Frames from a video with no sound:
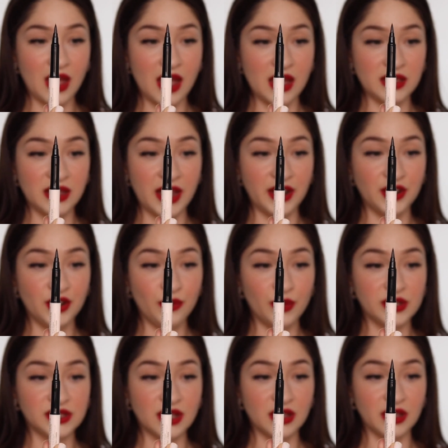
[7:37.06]
liner
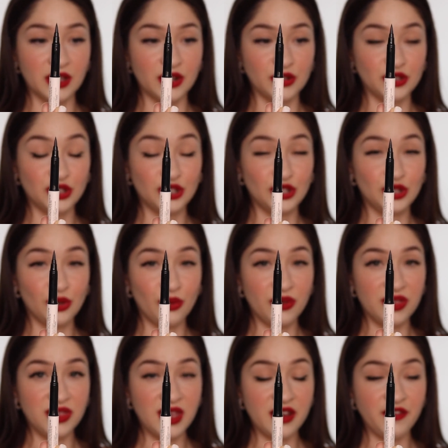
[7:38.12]
was a little
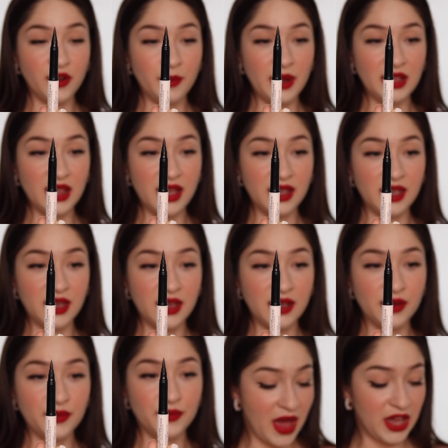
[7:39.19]
too thick for my
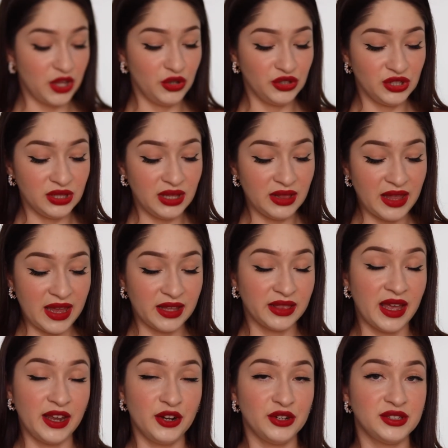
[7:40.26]
liking. I usually
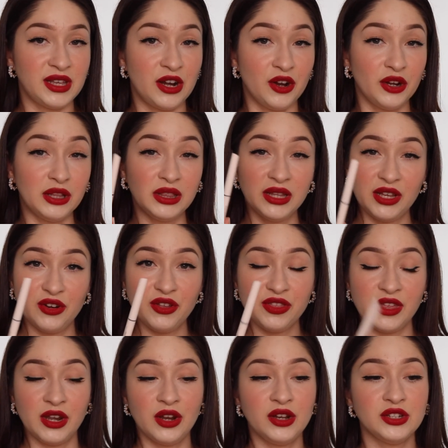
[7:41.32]
like liners that are a little
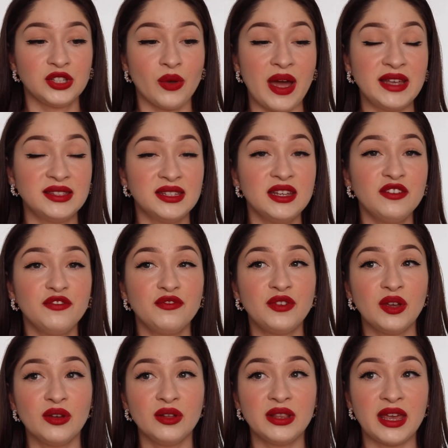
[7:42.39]
thinner, so I did
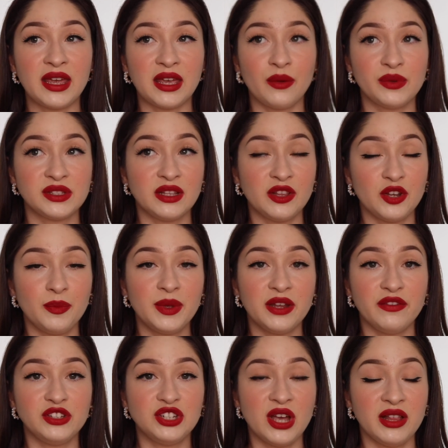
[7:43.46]
feel like it was a little bit
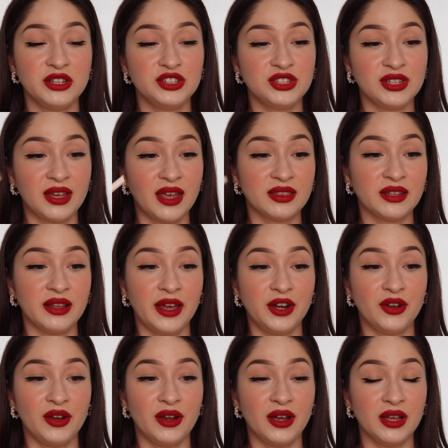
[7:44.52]
of a challenge to get the
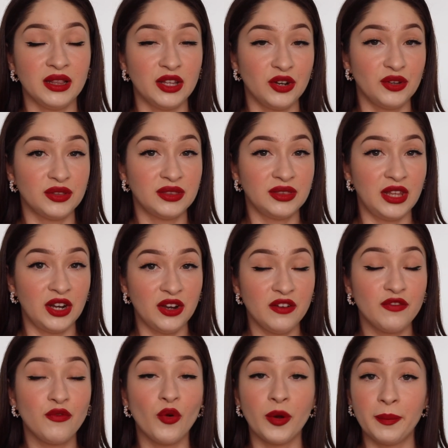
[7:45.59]
liner a little
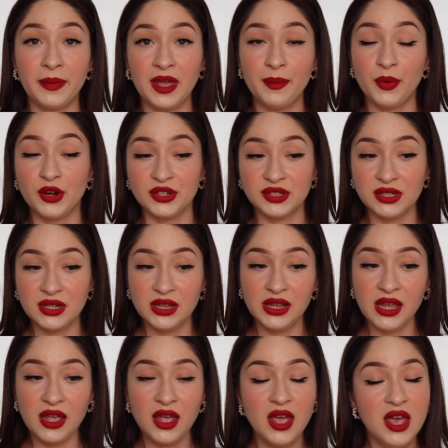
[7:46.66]
thinner for me
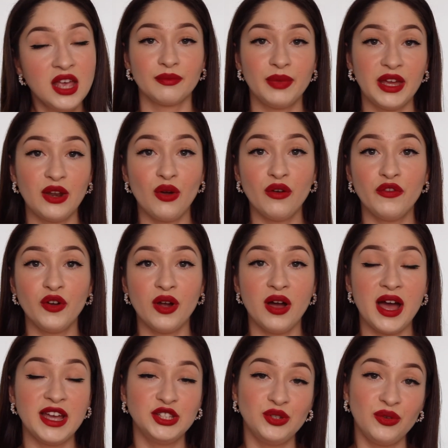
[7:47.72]
personally, but
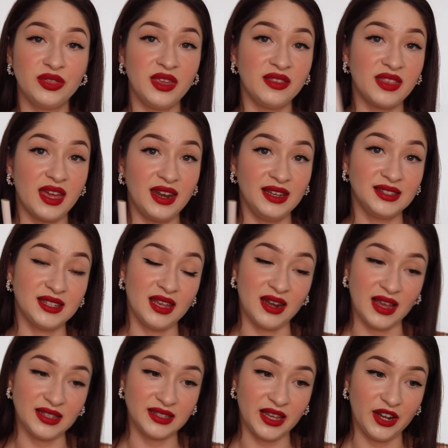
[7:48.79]
overall I do think that it's a
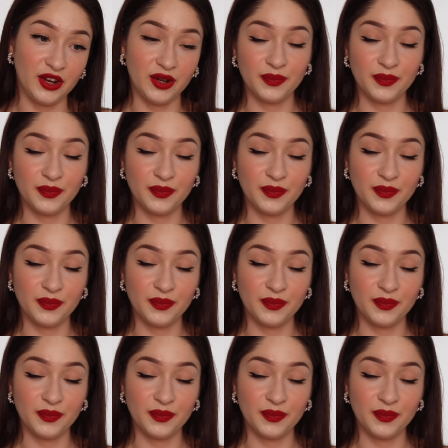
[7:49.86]
nice liner.